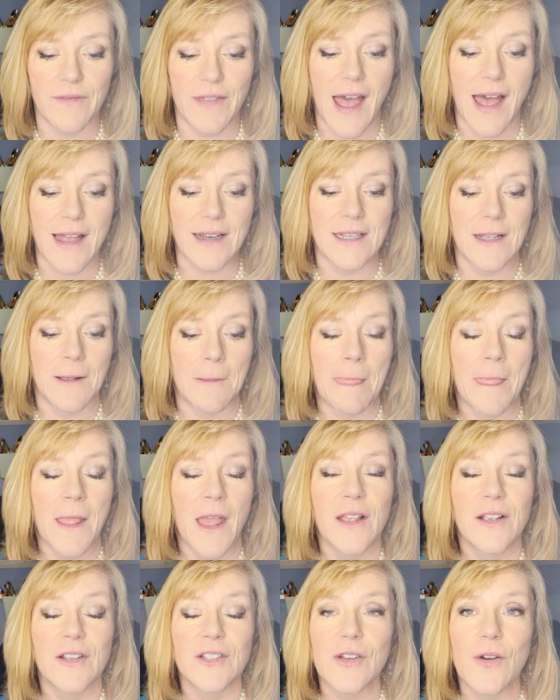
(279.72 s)
that.
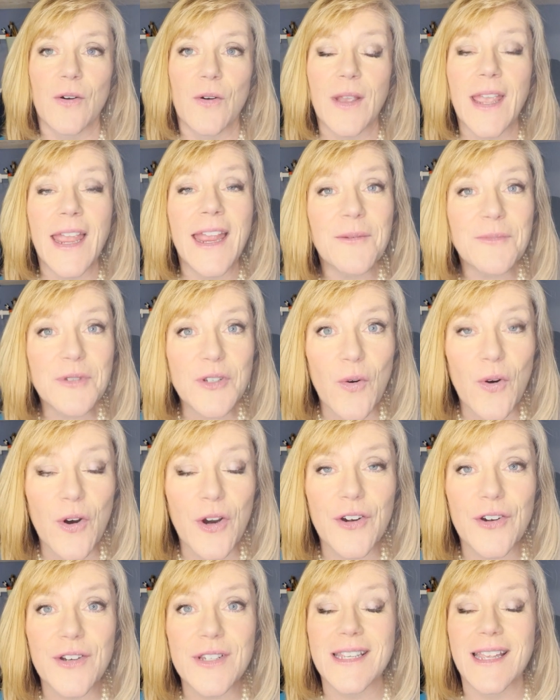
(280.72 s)
So Cam's
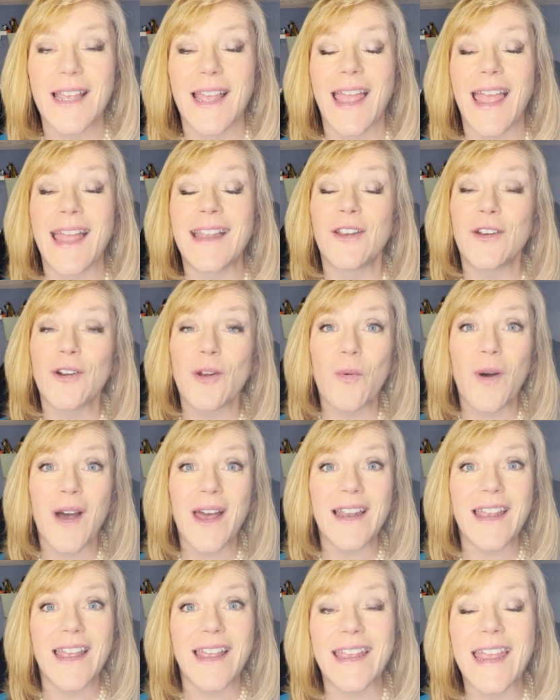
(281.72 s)
Corners, and you know
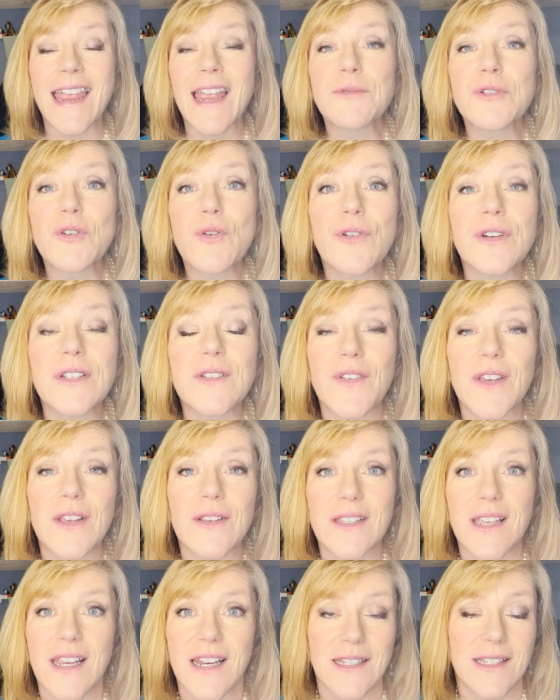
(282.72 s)
what? Cam's Corners
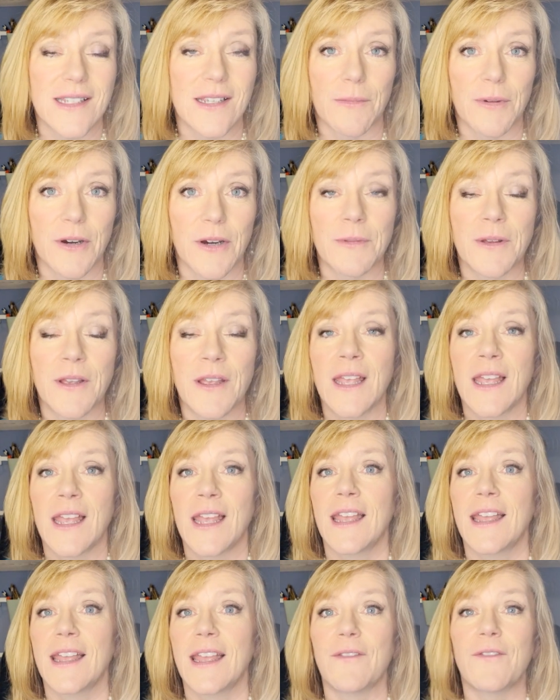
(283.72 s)
feels like a suburb.
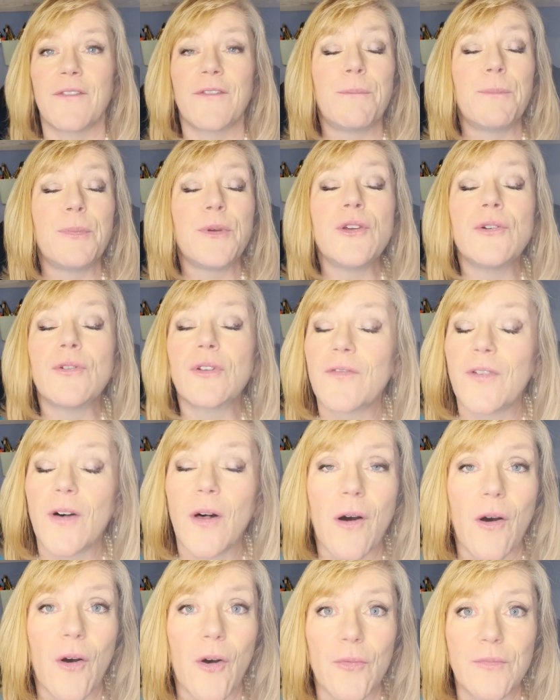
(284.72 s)
Beautiful
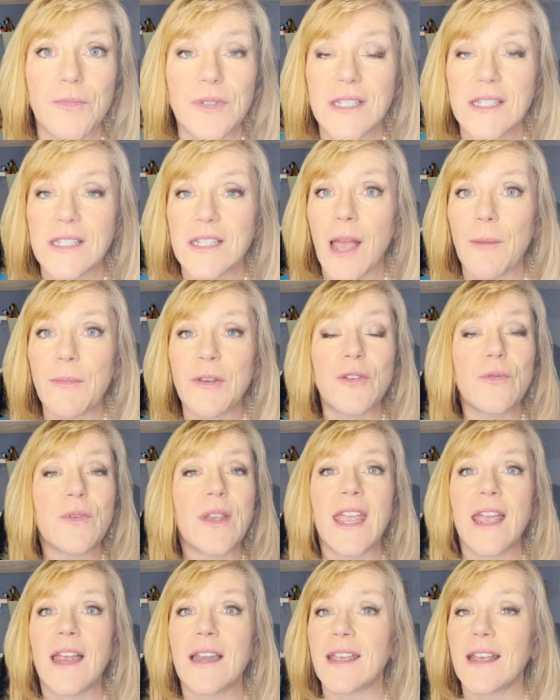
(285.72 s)
homes. I mean, you
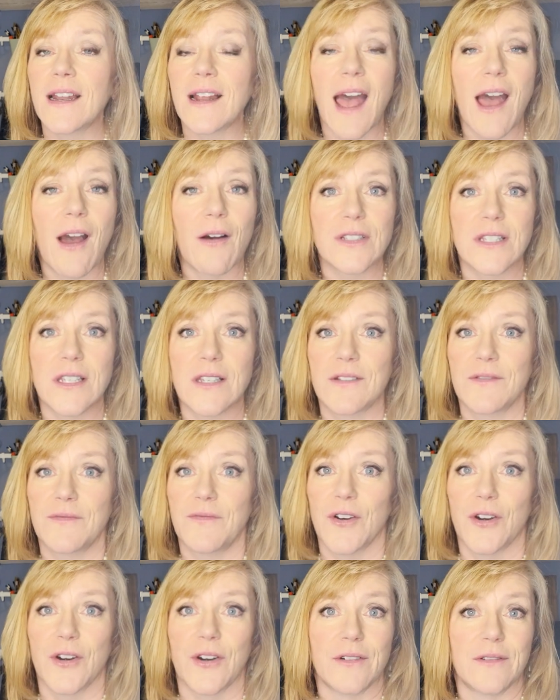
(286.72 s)
can't get a house
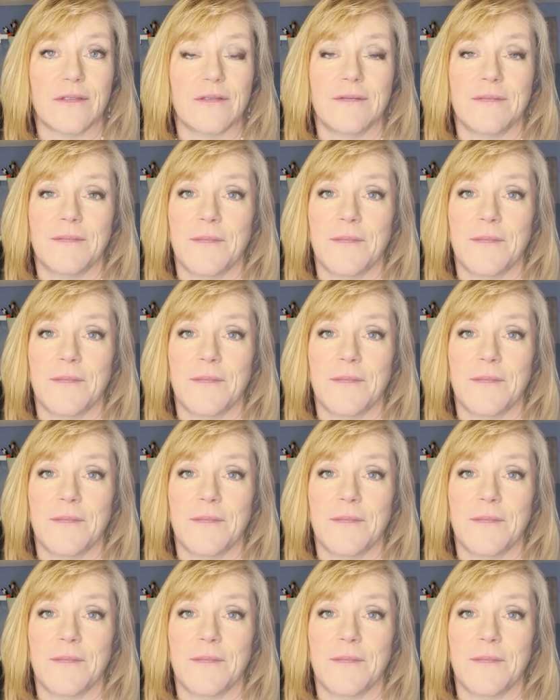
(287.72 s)
for,